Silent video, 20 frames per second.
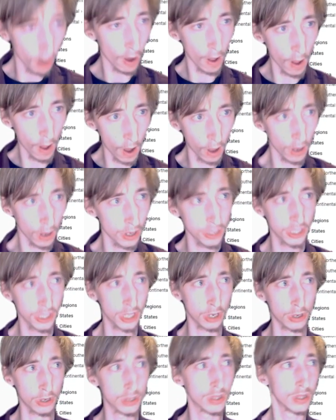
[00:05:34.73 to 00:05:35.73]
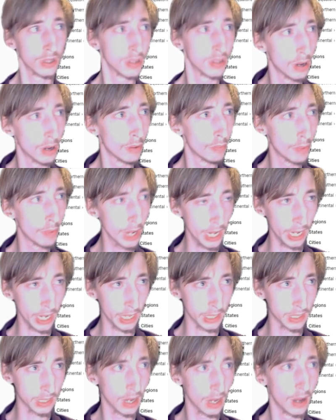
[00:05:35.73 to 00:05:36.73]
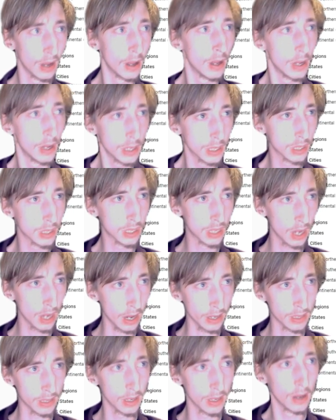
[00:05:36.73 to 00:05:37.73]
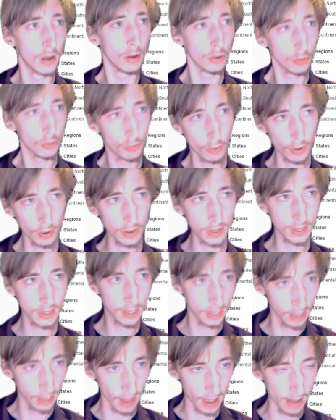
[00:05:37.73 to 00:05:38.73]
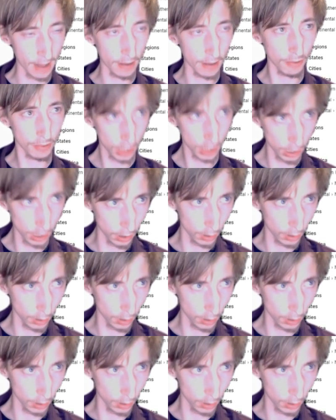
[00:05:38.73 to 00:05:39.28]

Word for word: all of those winds. starts going get uh,